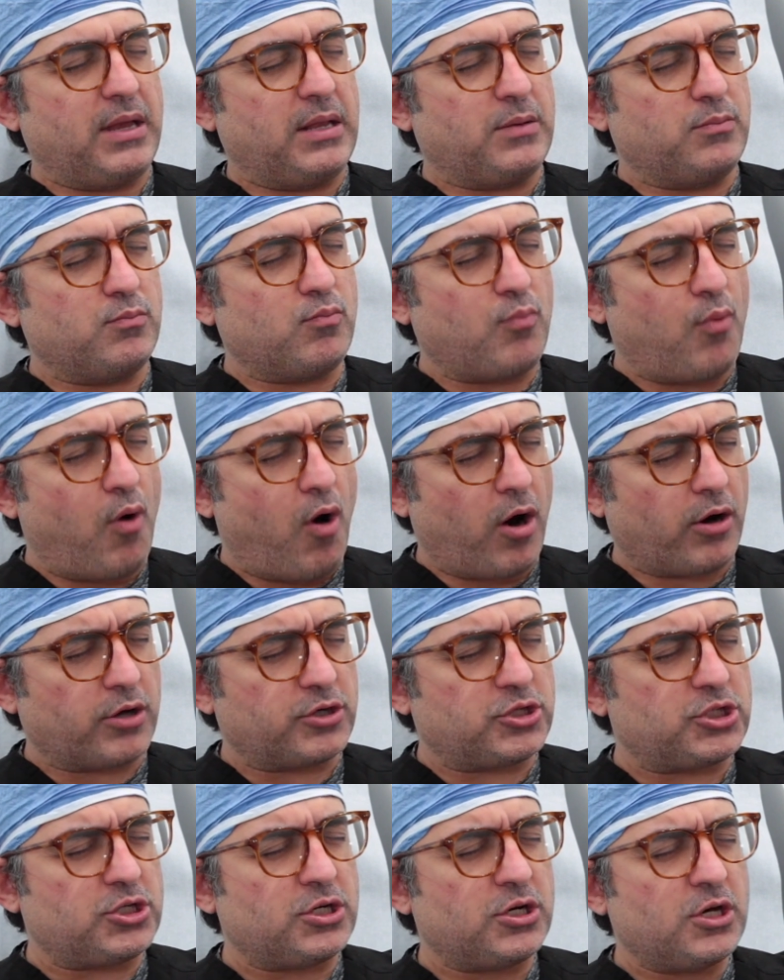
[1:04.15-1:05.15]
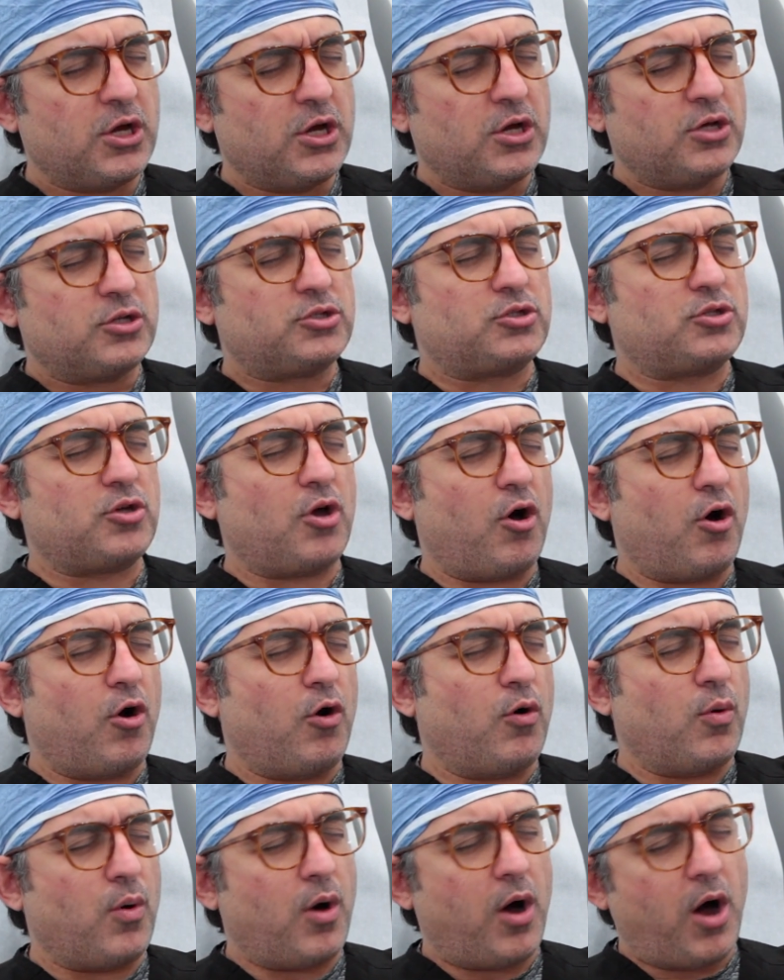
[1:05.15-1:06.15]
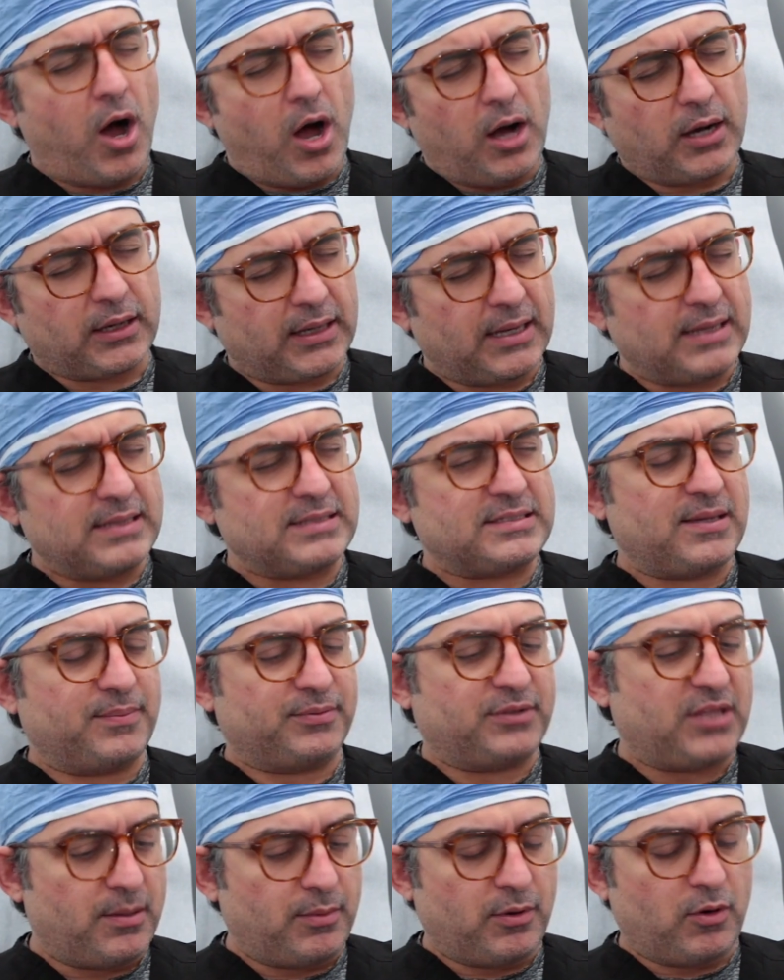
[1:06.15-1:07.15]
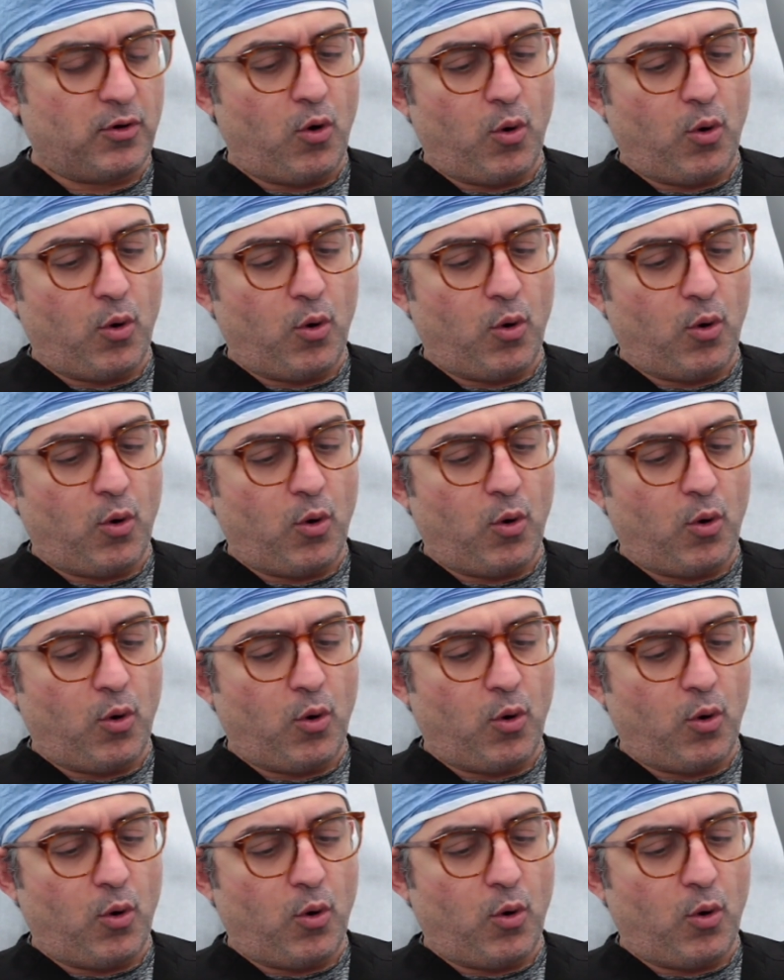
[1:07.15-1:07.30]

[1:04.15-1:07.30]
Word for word: in March. So August, September,